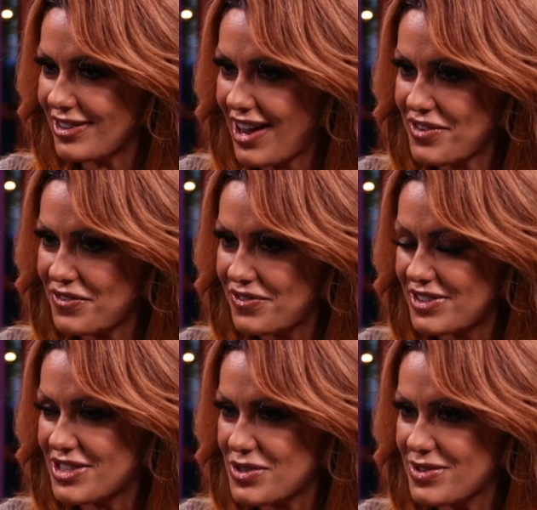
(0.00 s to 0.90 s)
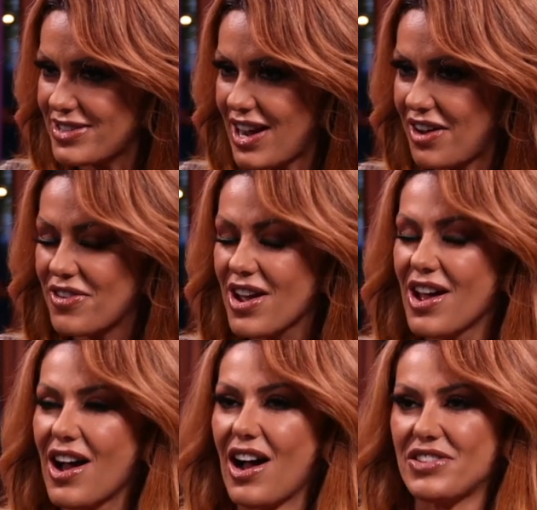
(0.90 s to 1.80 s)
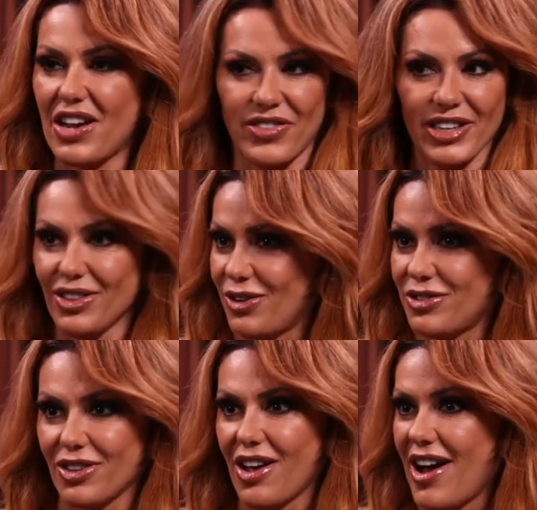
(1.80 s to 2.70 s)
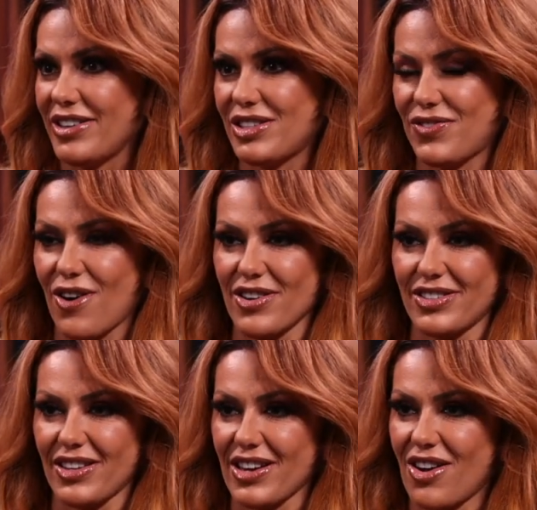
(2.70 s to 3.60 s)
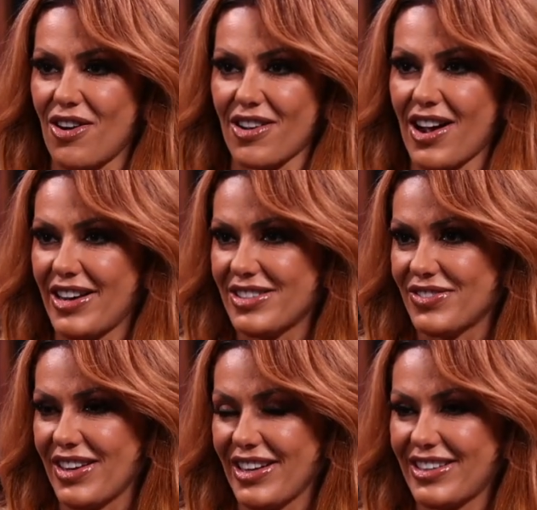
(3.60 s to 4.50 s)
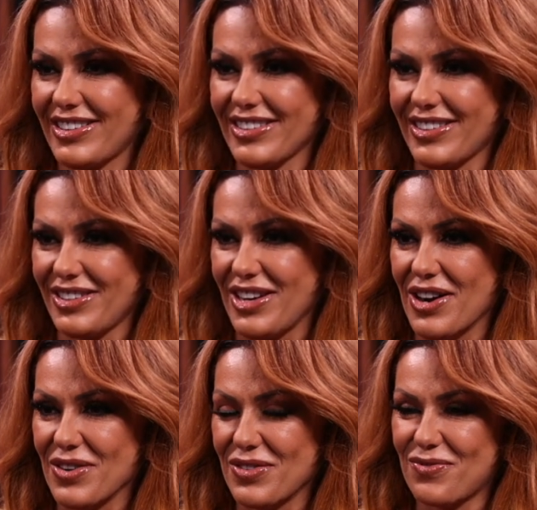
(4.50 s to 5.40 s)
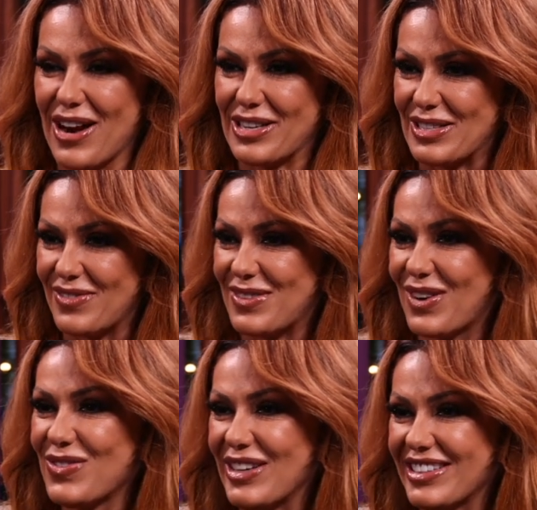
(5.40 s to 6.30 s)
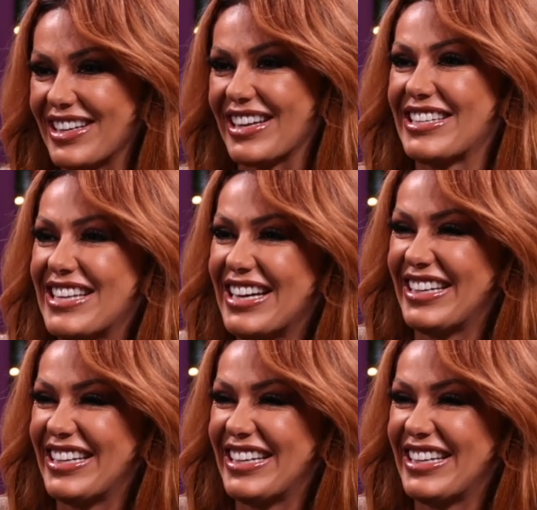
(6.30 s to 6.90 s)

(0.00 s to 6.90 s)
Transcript: life to do stuff. I definitely learned a lot as far as like all kinds of like, practice makes perfect, I guess.